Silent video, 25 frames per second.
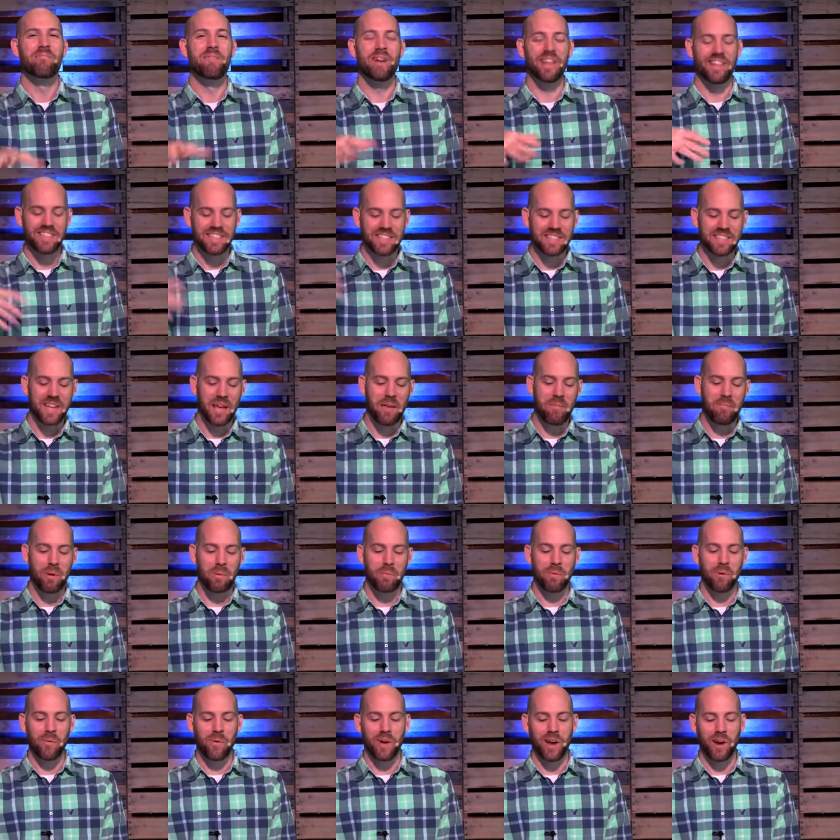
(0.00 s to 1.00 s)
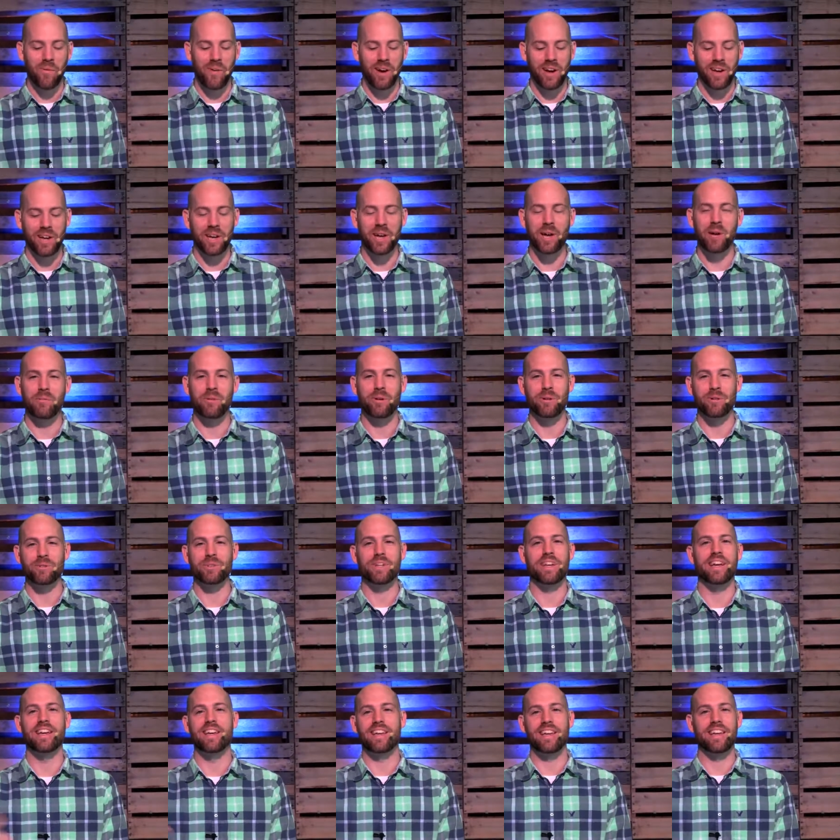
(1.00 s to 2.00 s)
but it's the same people when I wake up,
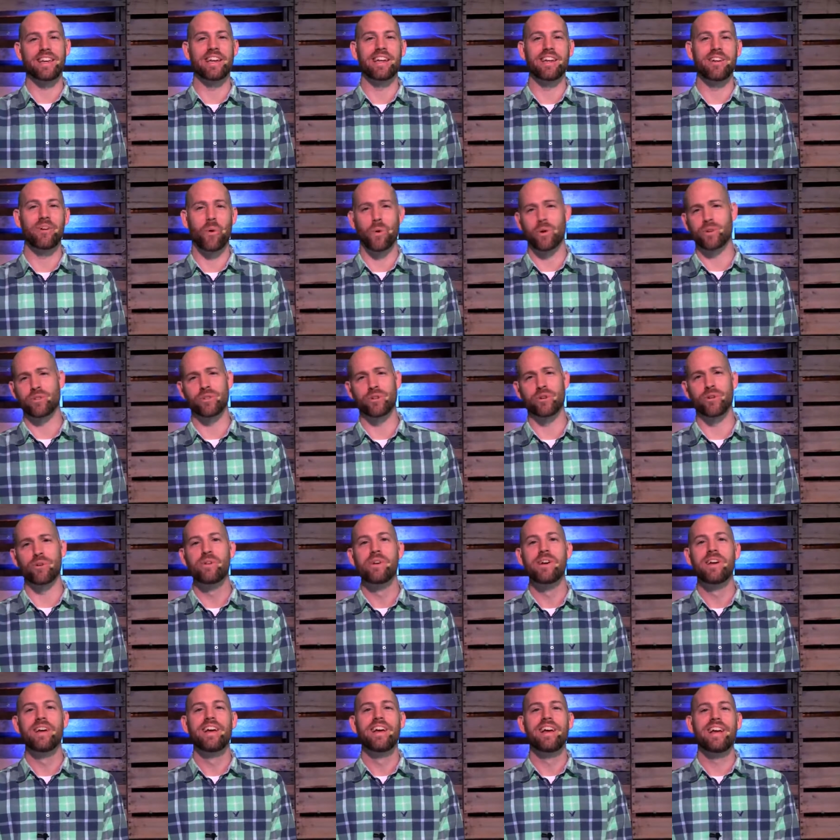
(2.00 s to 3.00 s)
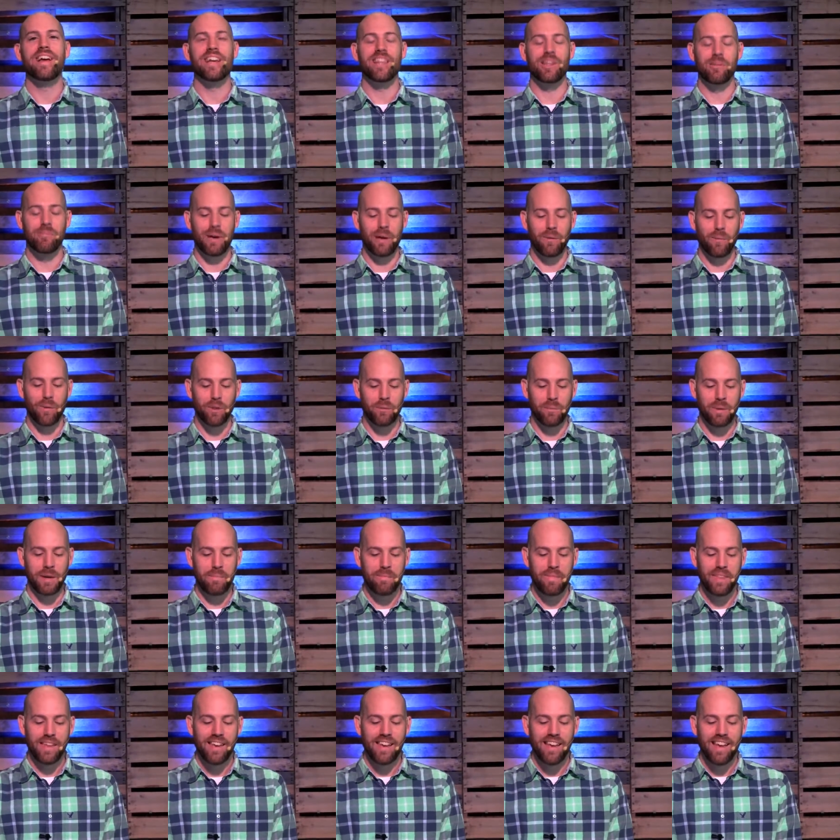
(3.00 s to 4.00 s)
usually a kid or two in the bed with me.
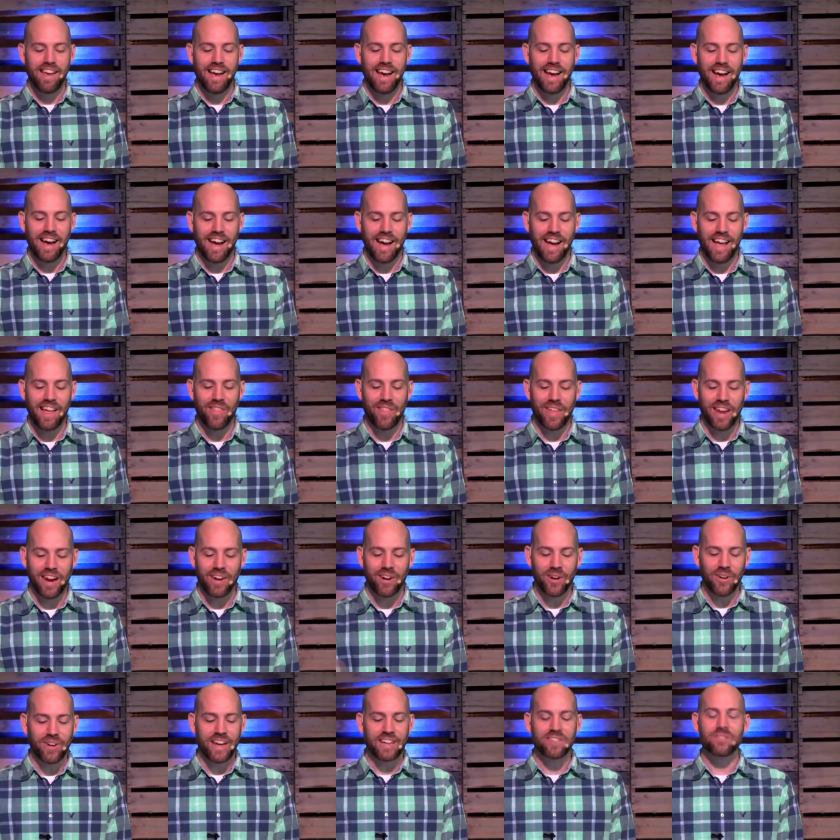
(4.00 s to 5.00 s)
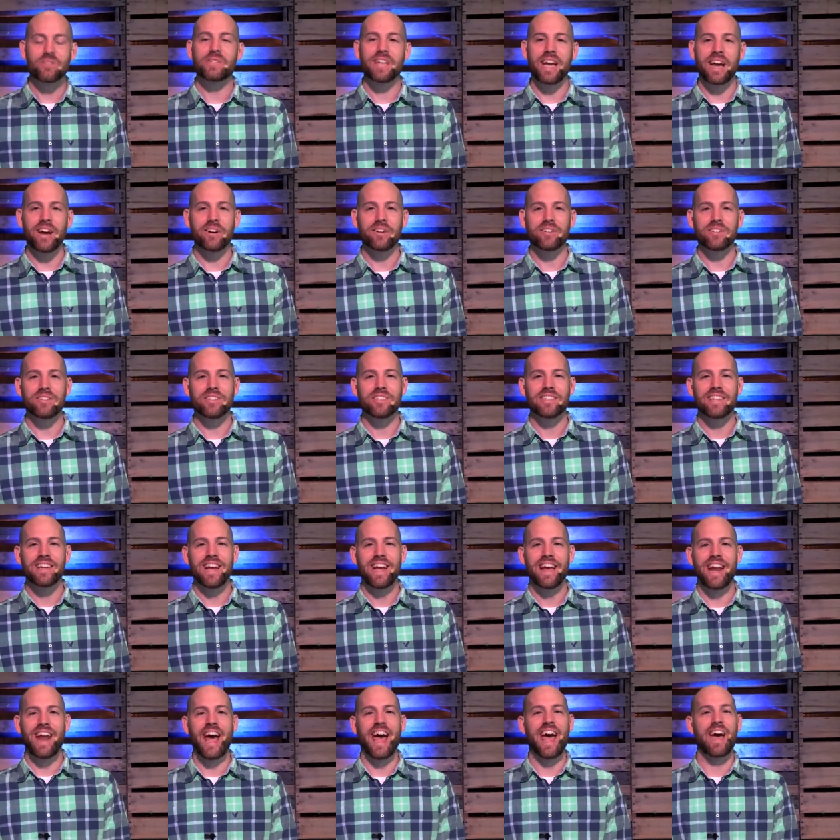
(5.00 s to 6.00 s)
Uh, and then I go downstairs
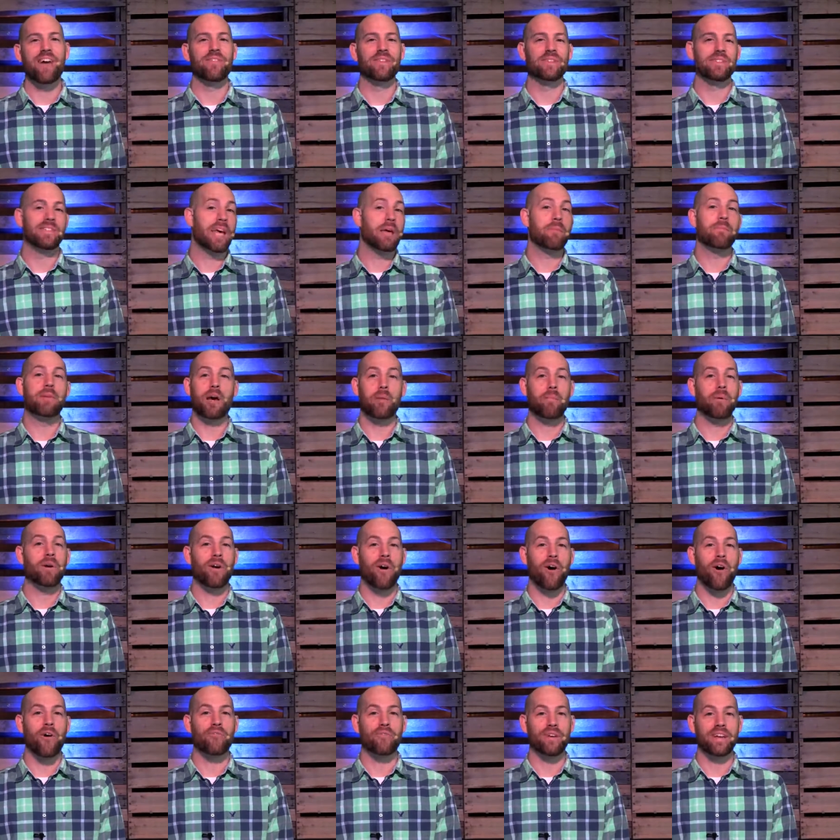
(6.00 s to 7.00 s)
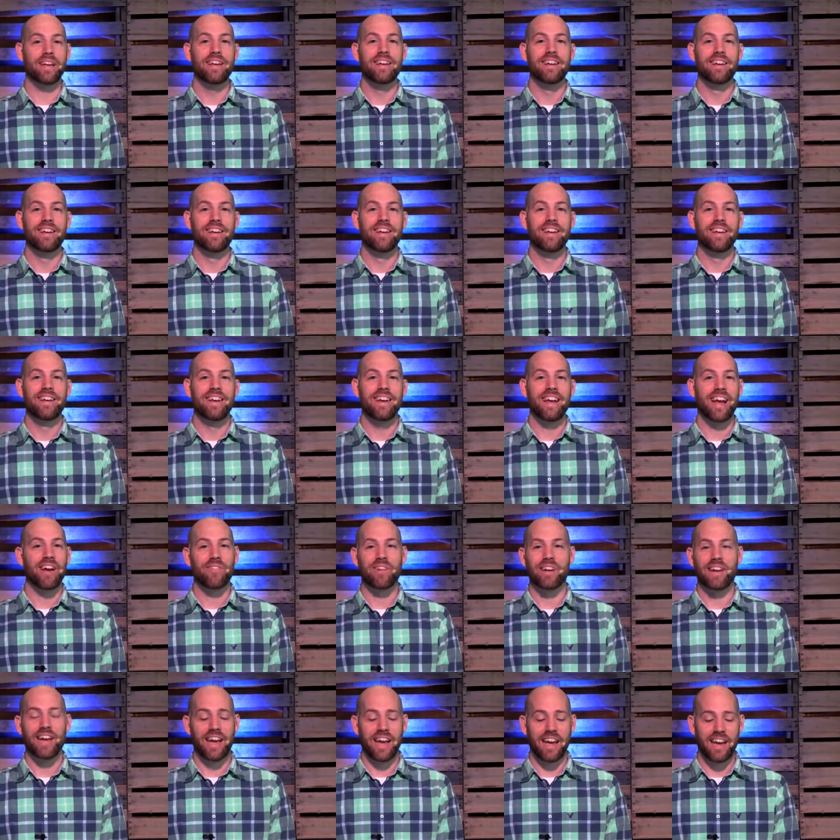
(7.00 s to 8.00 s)
and I have the same cup of coffee
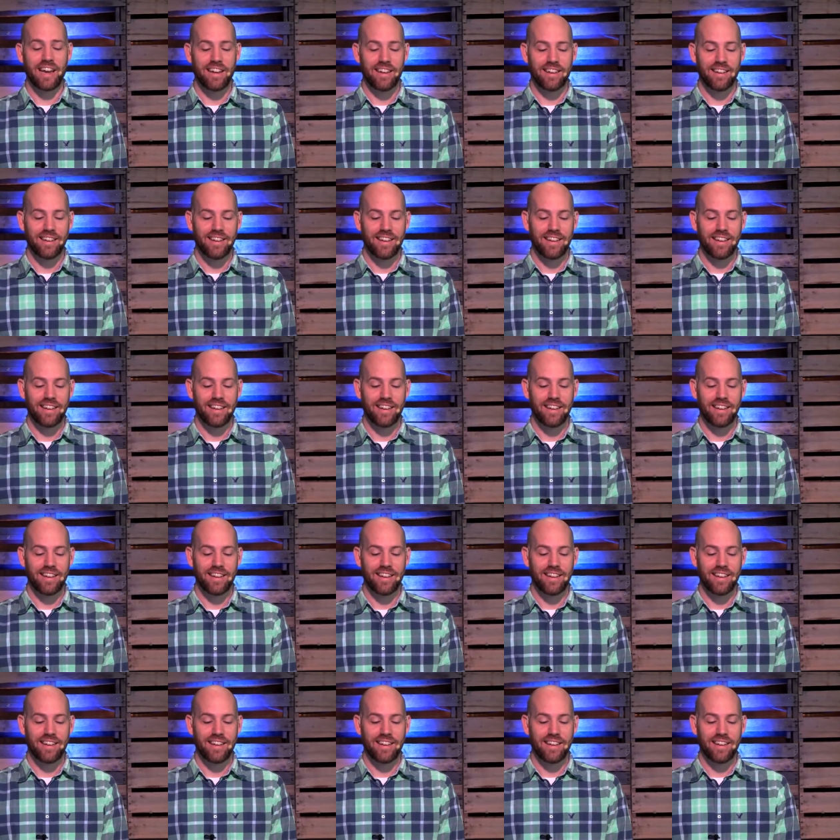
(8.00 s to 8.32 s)
every day.